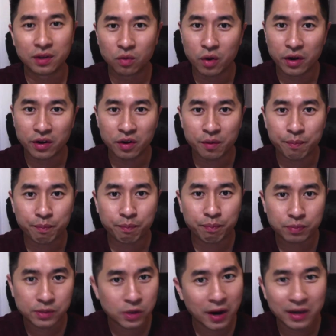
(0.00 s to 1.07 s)
where you're
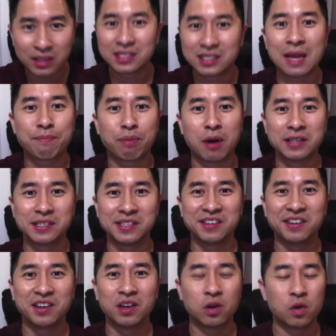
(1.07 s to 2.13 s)
trying to stay
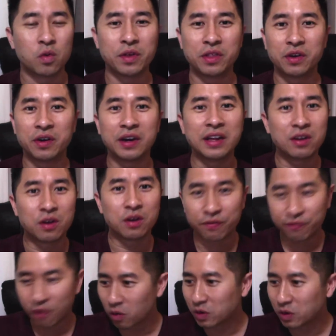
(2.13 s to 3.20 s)
present, whether you're
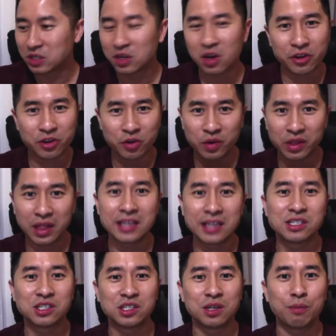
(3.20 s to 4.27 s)
focusing on your
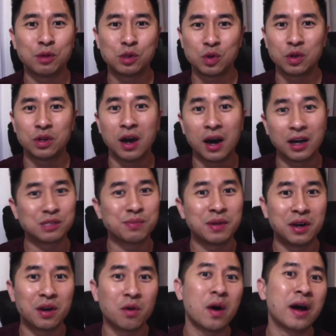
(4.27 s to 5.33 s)
relationship between your husband
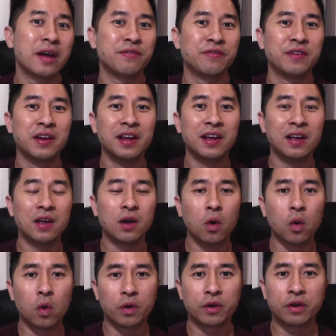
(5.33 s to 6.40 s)
and a wife,
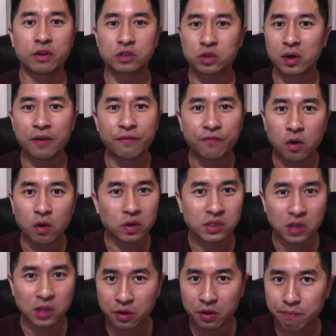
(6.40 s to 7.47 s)
or you're trying to focus
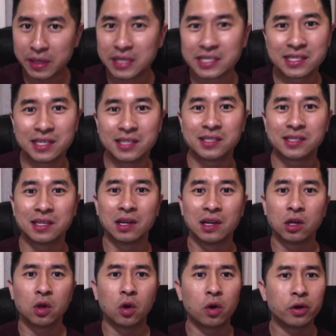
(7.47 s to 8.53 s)
on your business,
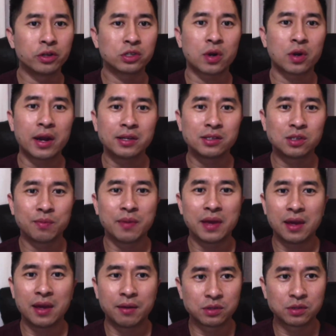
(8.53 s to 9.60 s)
or you're trying to be
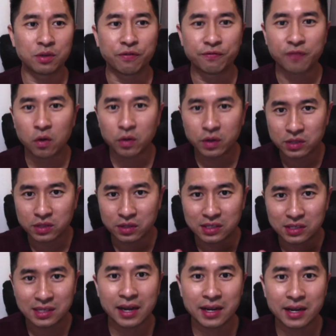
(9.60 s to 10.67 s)
able to focus on
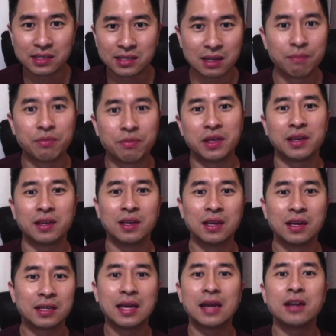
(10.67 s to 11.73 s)
studying something,
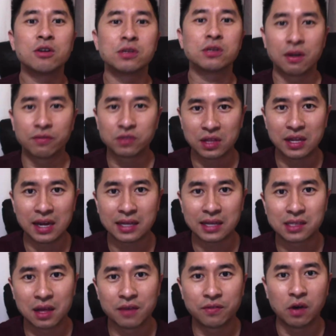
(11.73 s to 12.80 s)
getting yourself to the next
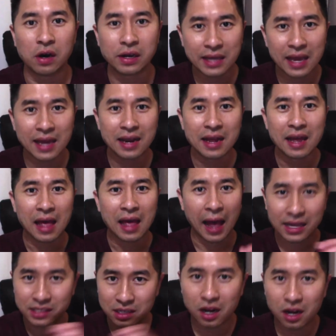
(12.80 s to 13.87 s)
level, again,
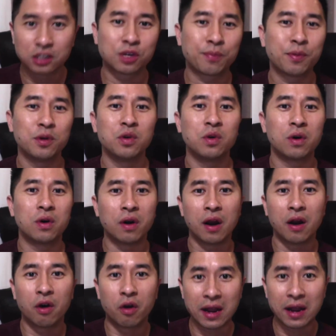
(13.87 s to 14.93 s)
as an entrepreneur
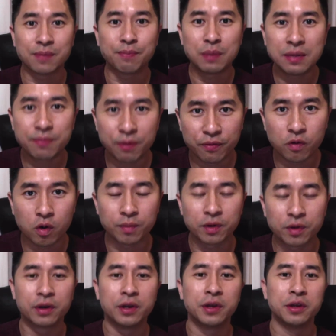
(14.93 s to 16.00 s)
or as a peak
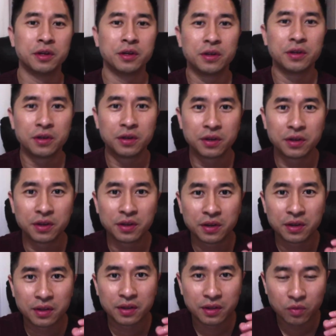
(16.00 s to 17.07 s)
performer.
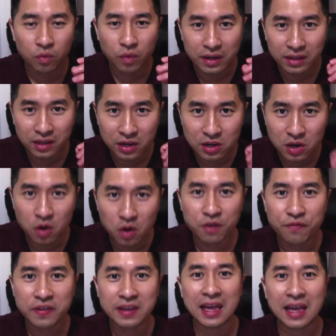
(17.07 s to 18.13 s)
When the
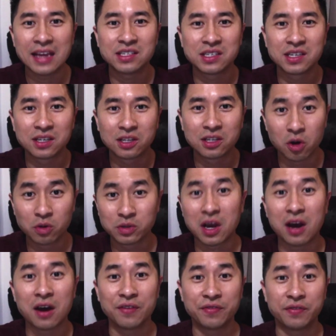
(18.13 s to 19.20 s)
notification goes
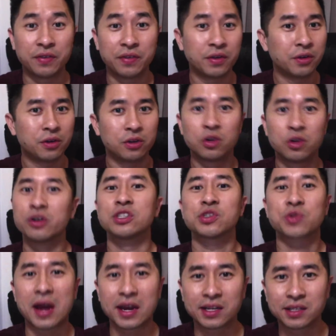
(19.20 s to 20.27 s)
off, you're
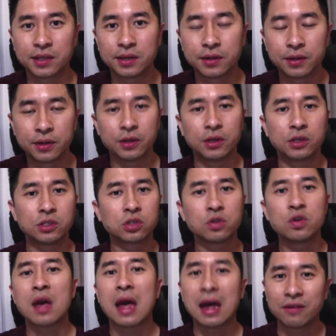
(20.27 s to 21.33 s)
distracted. So
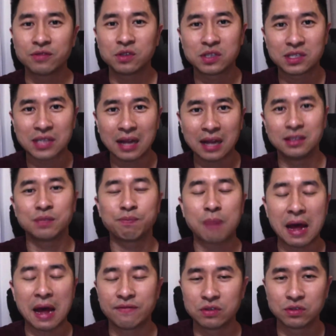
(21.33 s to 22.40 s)
you have to silence
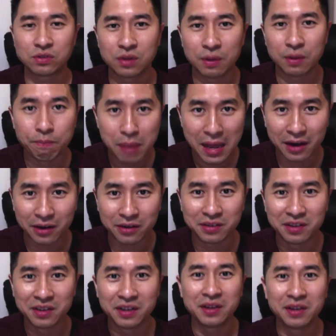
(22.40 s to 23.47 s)
Pavlov's bell
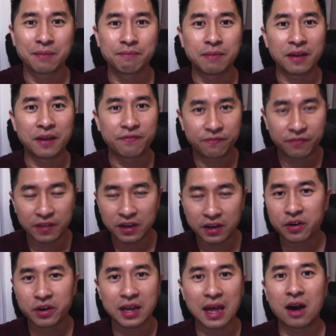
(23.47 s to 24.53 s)
by
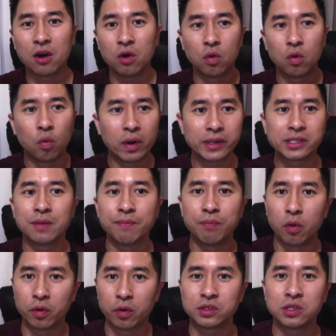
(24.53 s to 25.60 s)
figuring out what's
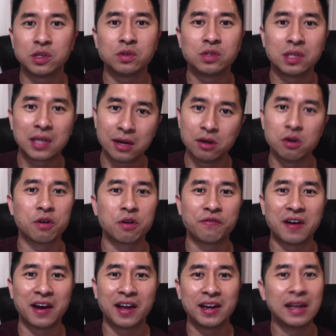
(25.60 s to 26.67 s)
important to you to get
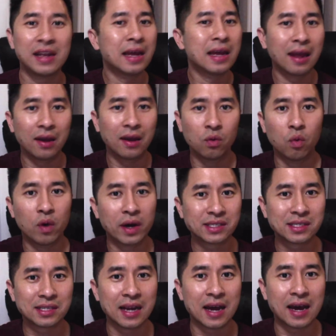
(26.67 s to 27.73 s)
notified and
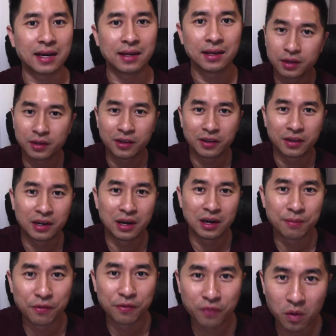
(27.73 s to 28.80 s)
what's not.
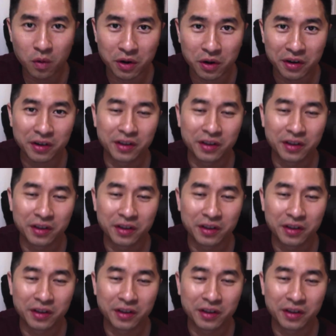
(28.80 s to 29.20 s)
Number 4,